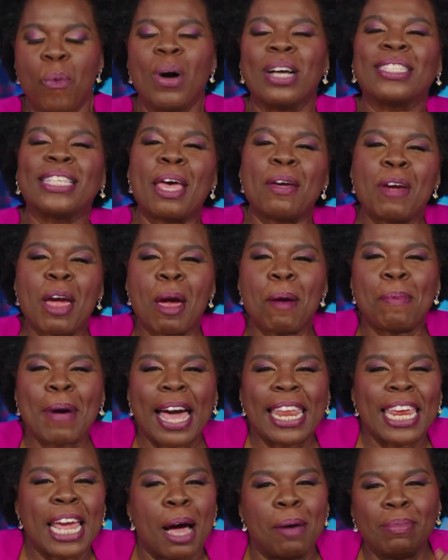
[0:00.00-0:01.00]
What's up,
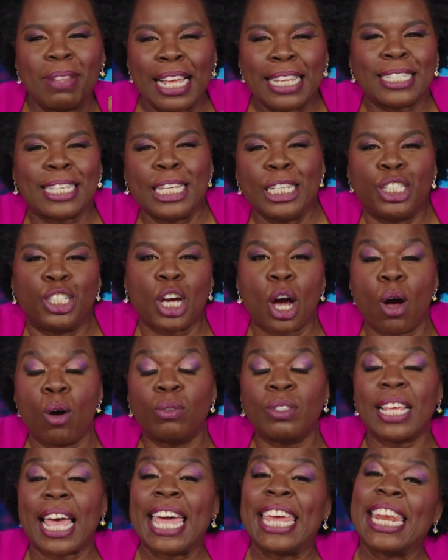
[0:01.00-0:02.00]
everybody? I'm Leslie
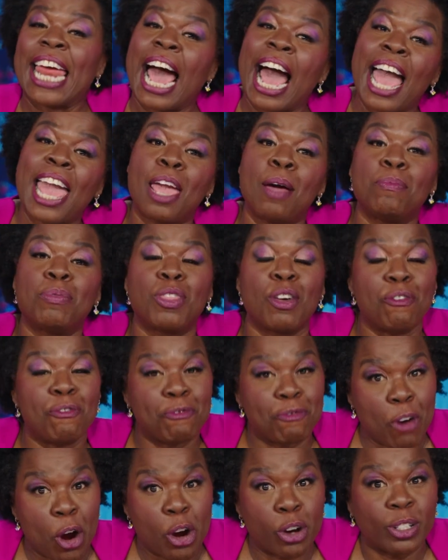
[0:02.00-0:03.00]
Jones, and I am the
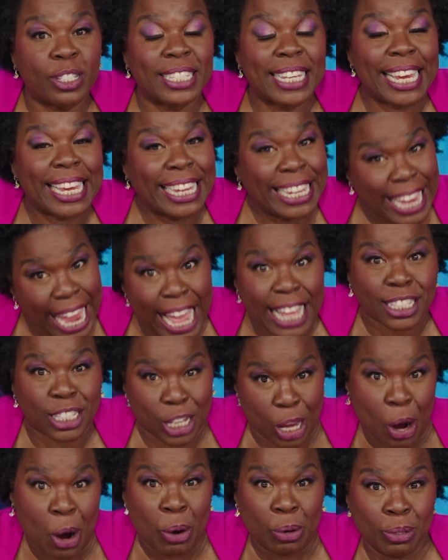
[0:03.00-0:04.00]
first
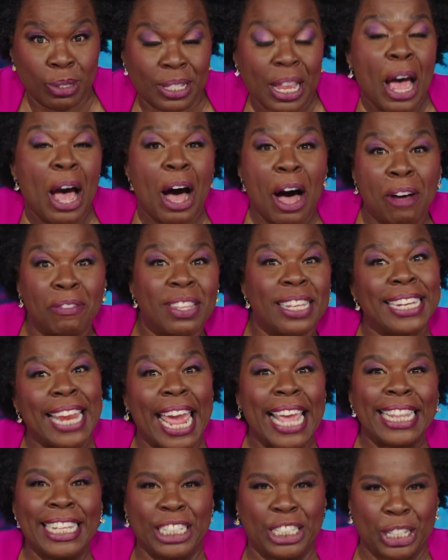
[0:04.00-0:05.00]
guest host of The
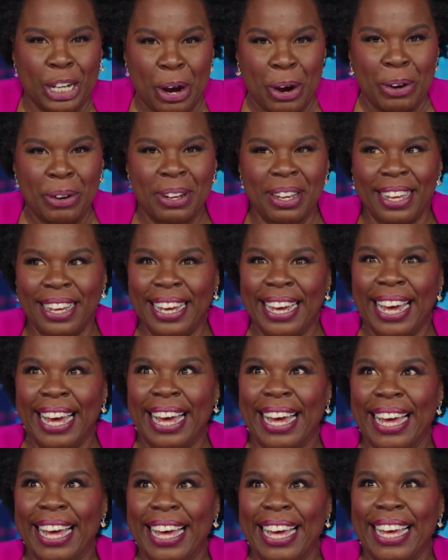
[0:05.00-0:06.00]
Daily Show.
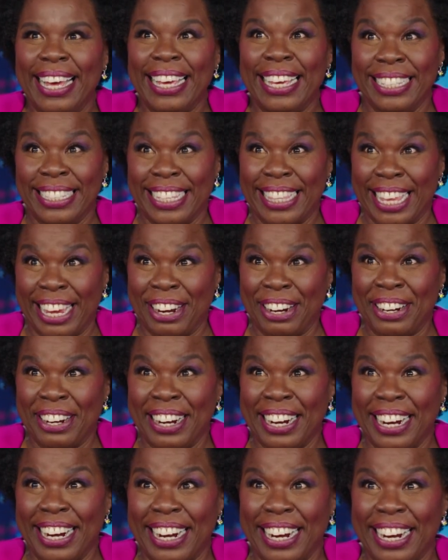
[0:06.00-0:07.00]
Is it there?
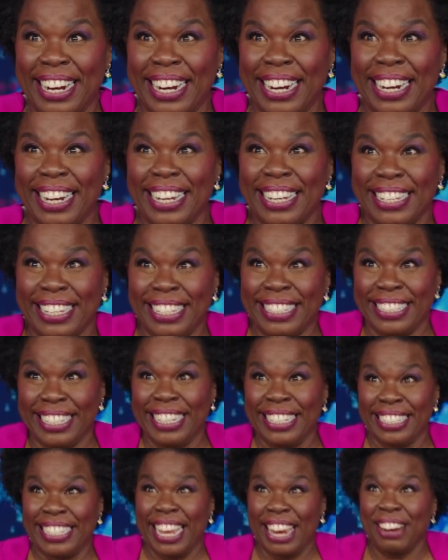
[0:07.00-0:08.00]
Is
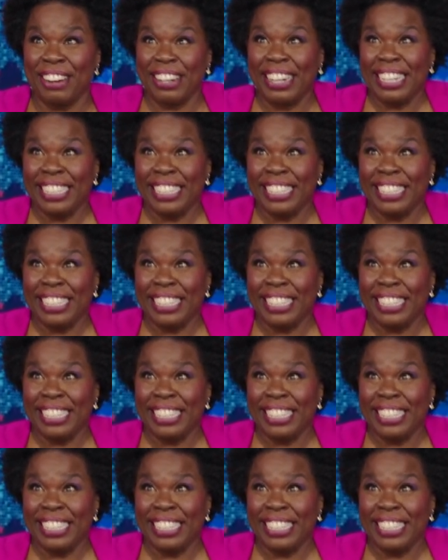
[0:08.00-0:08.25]
there?